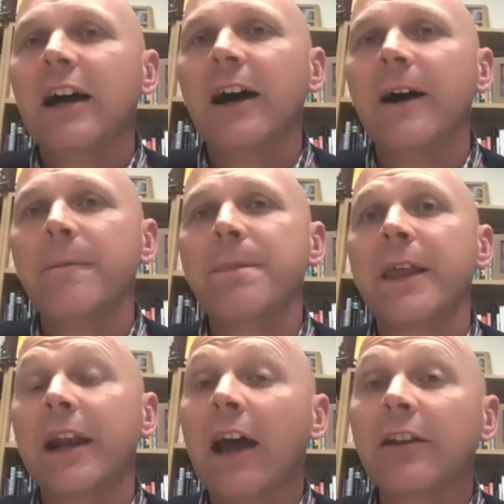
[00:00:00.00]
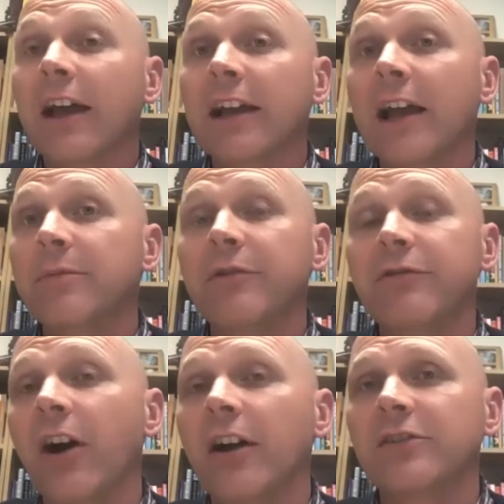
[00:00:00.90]
And out of that came the
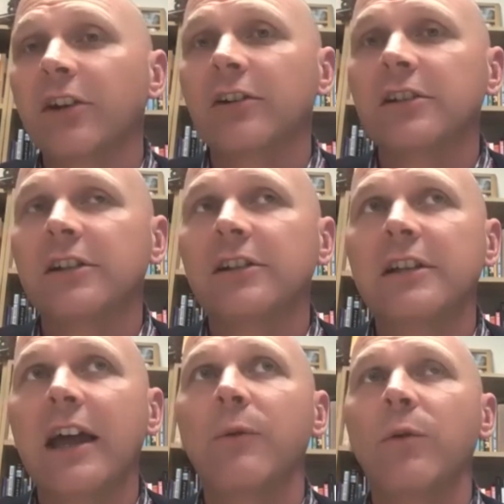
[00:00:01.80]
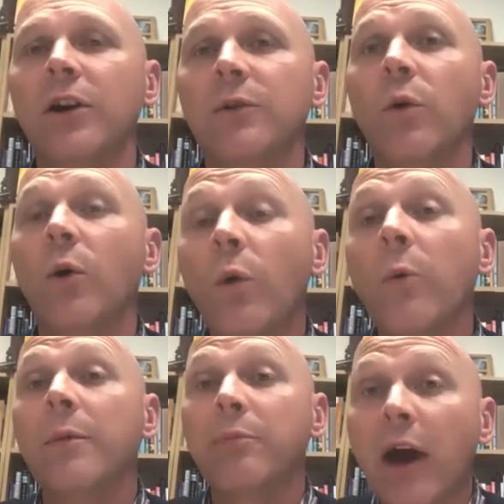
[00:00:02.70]
Firestarter Network. And
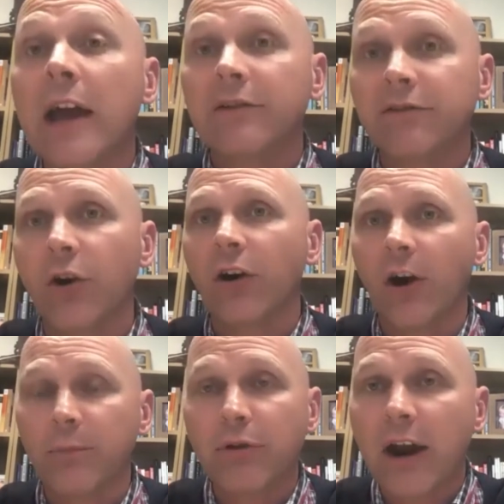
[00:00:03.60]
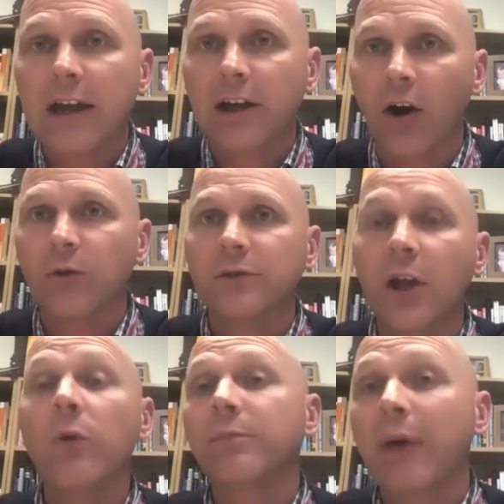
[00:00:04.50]
what we're praying for, our prayer goal,
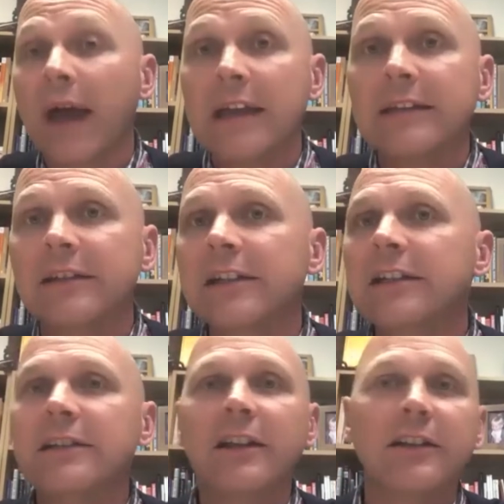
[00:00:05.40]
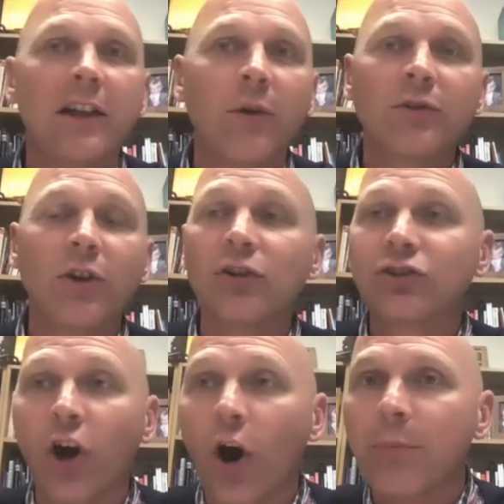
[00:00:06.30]
no one's paid, no one's got a
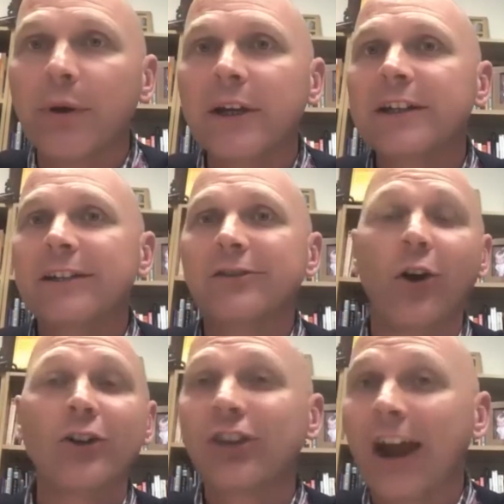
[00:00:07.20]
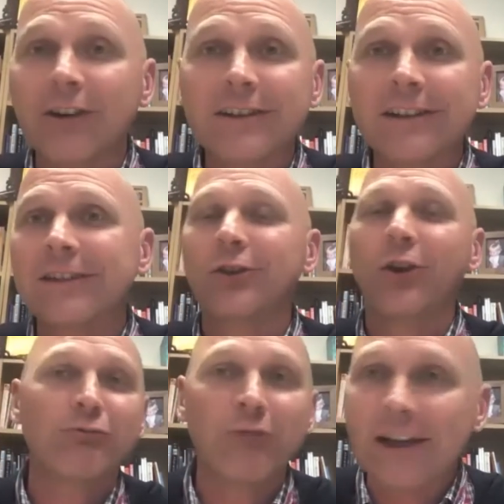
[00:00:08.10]
job, it's not a charity, it's
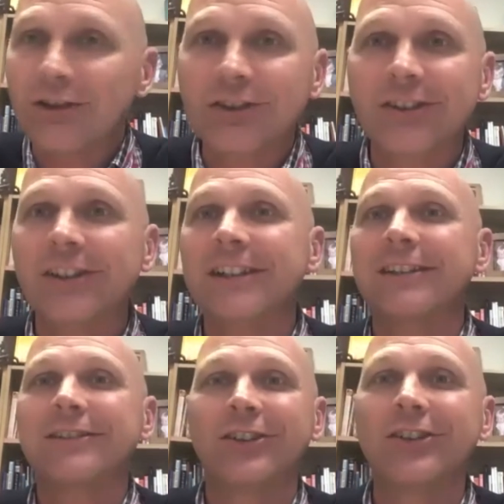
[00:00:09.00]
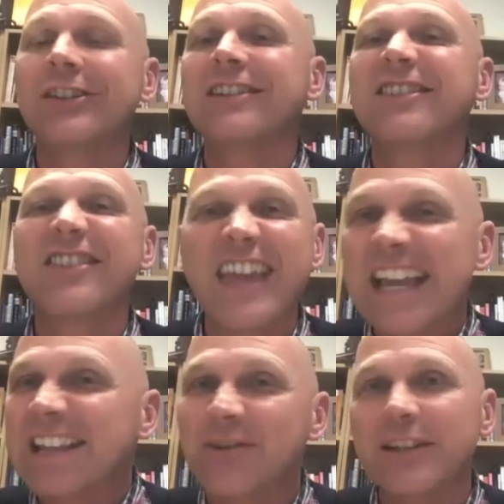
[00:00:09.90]
not registered, it's just this
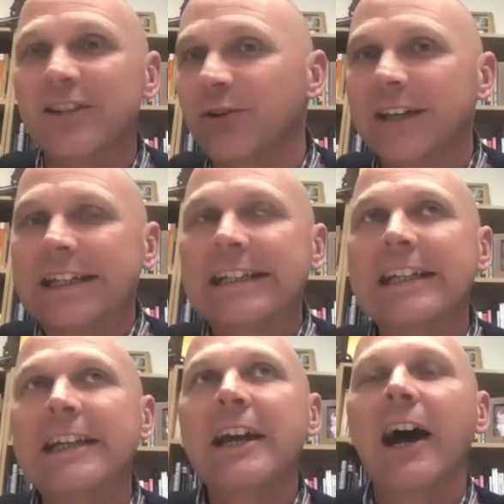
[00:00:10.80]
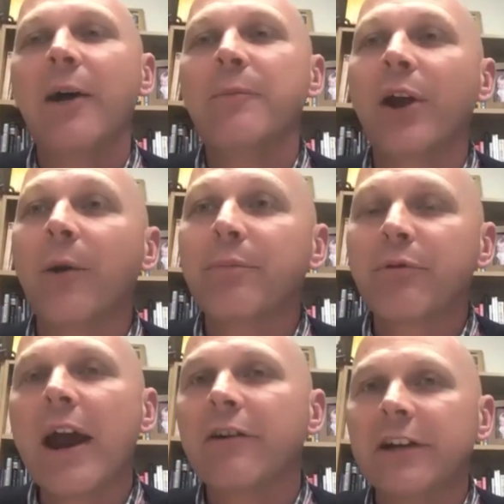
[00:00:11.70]
thing that we're doing. But our
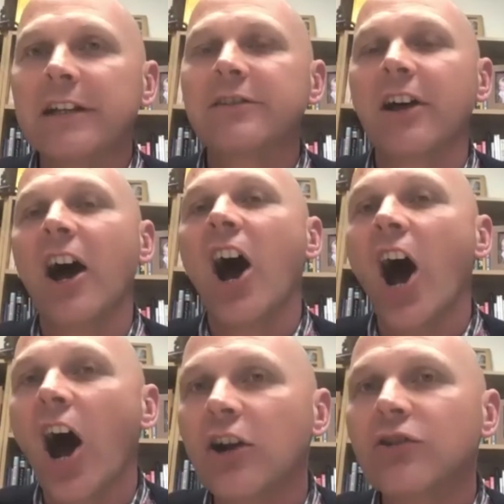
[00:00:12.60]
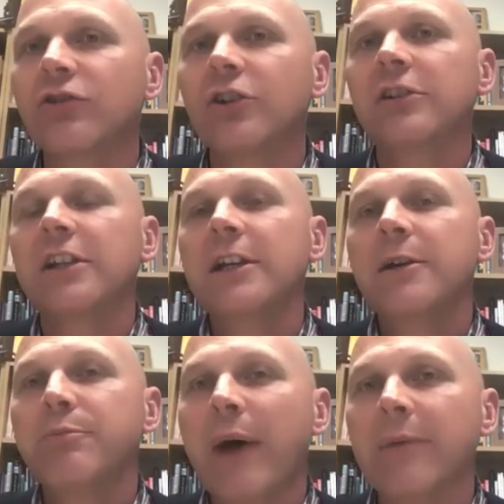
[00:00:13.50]
prayer is that 100
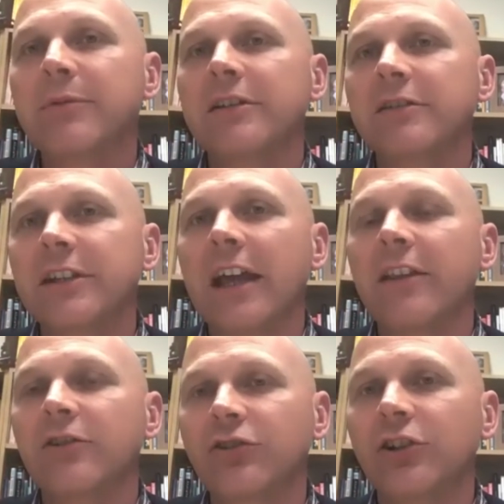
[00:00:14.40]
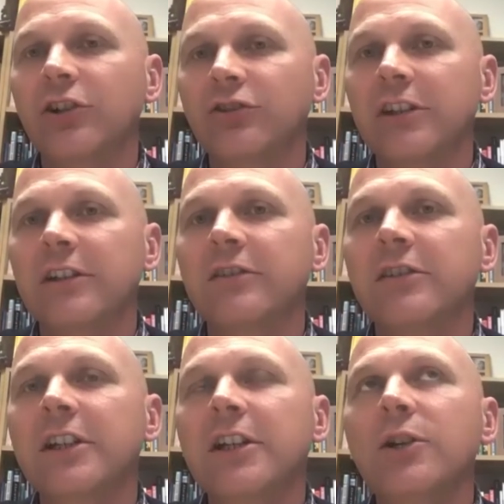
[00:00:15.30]
Baptist Together
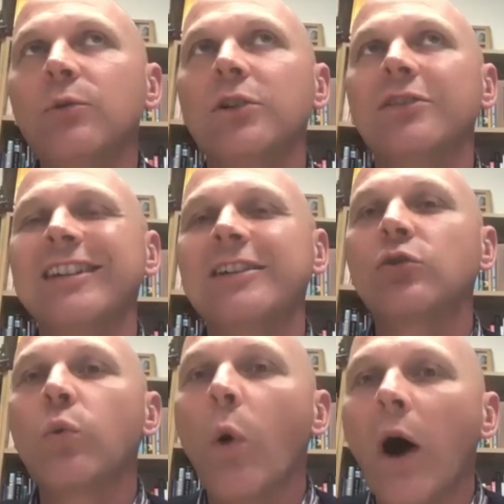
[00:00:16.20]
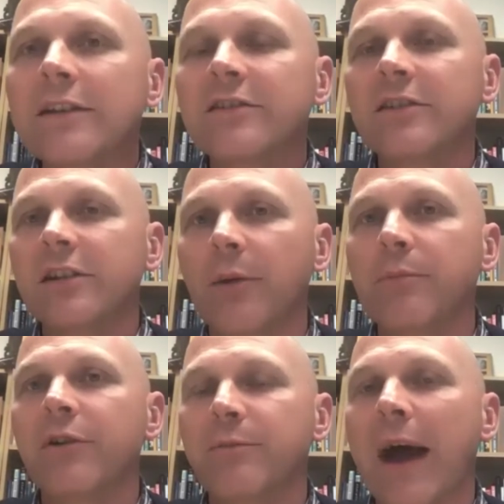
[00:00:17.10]
churches would see twice the
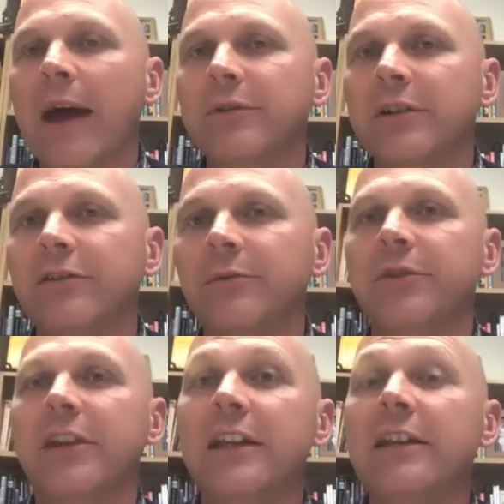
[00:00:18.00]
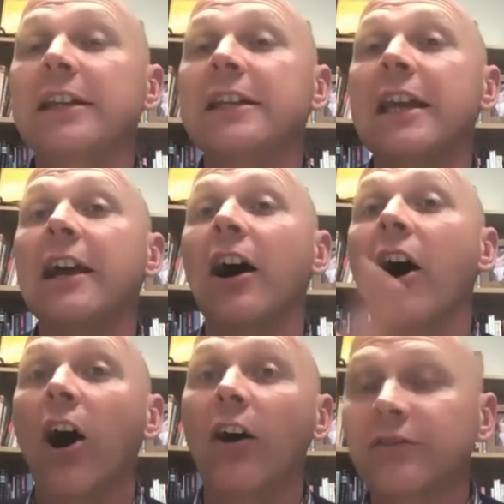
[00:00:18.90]
number of baptisms in the year
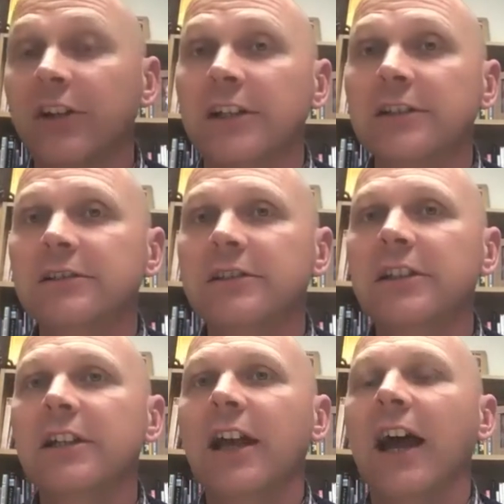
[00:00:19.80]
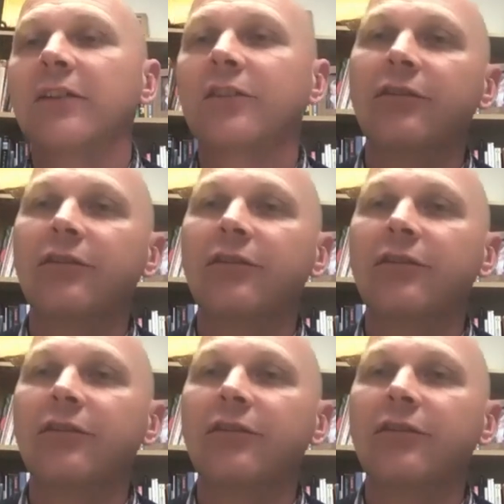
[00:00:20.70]
after as